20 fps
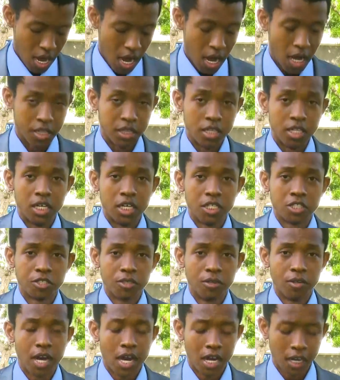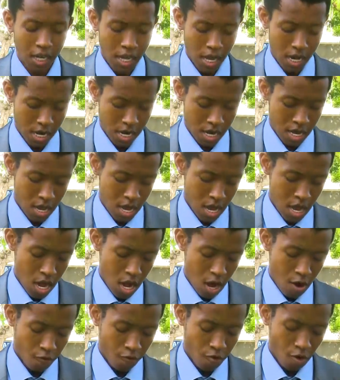And the national guideline
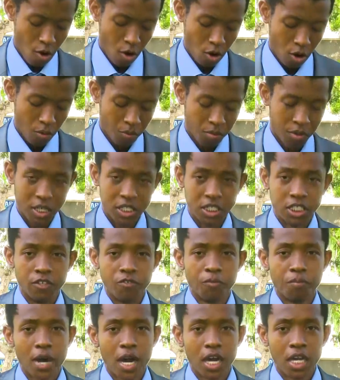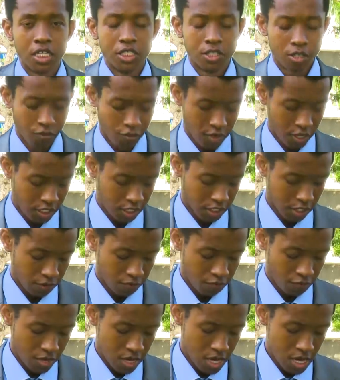for comprehensive package of
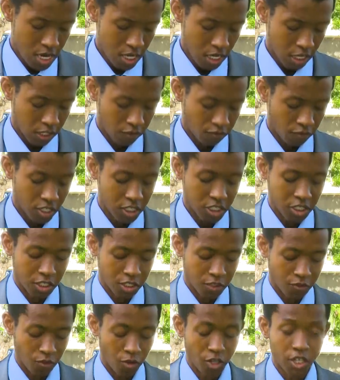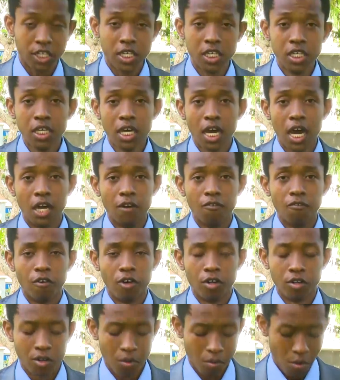HIV interventions for key and
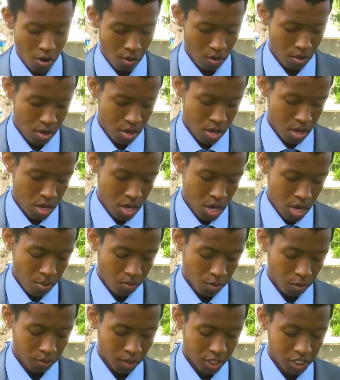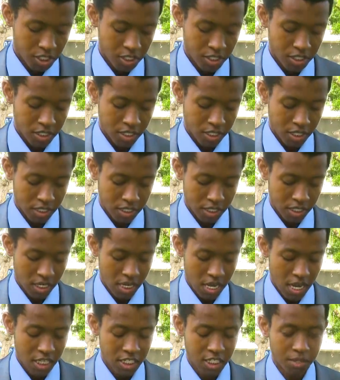vulnerable populations in
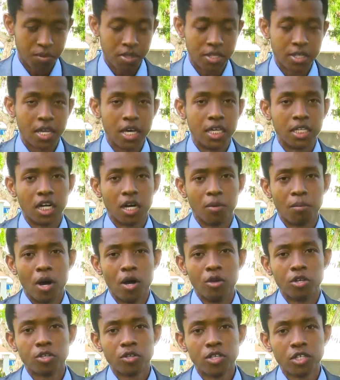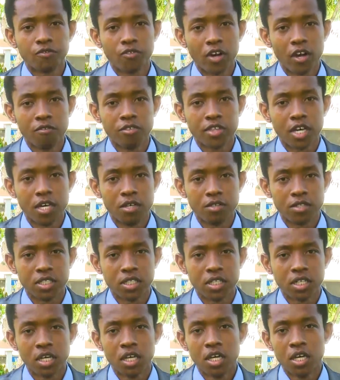Tanzania estimate that about
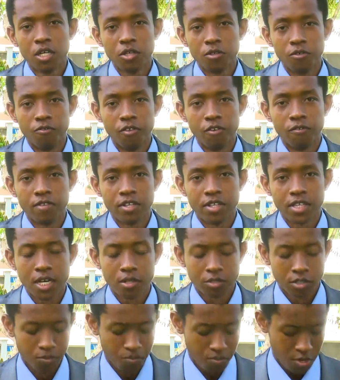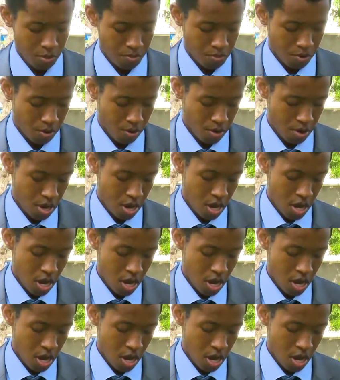25,000 to 50,000 people